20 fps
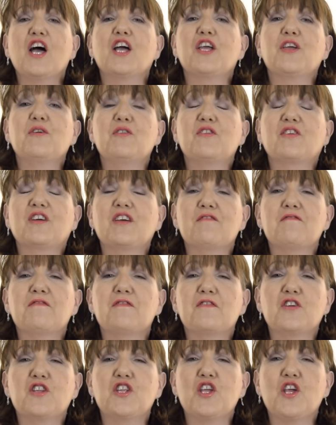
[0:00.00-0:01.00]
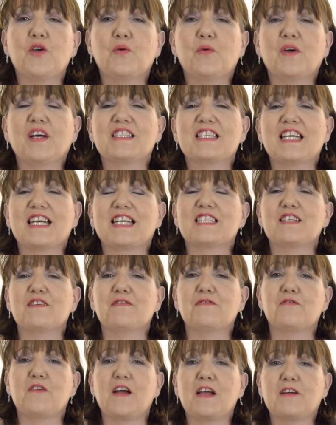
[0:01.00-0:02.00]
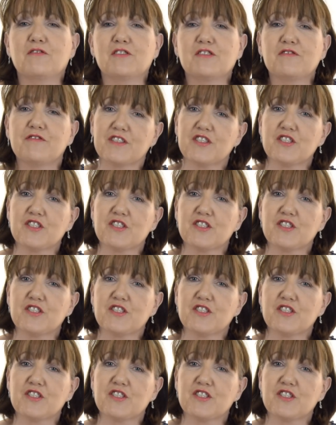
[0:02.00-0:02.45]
Are you looking for a new addictive fragrance for